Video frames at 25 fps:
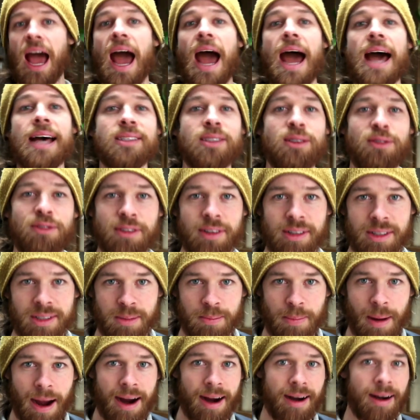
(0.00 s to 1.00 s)
As you feel
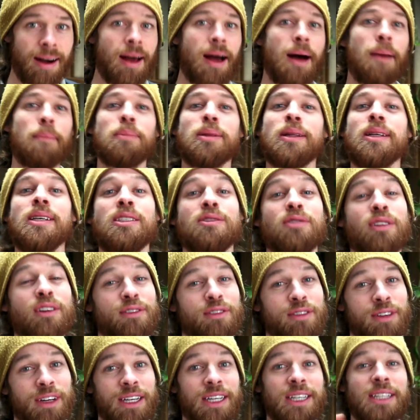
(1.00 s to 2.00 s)
inspired, please feel
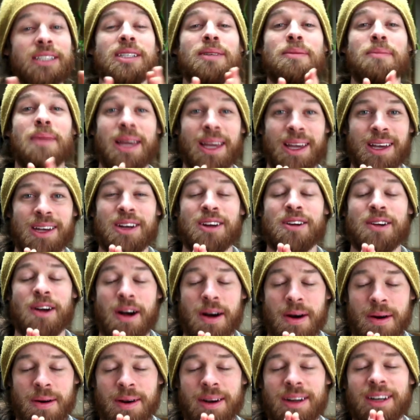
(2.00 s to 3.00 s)
free to make it your
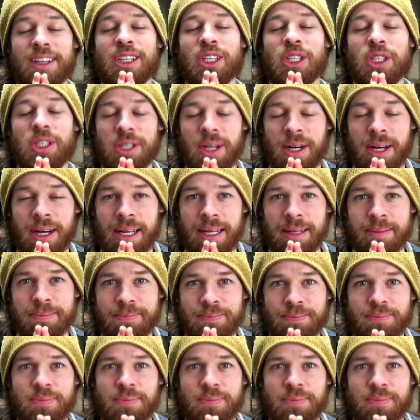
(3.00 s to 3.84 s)
own journey.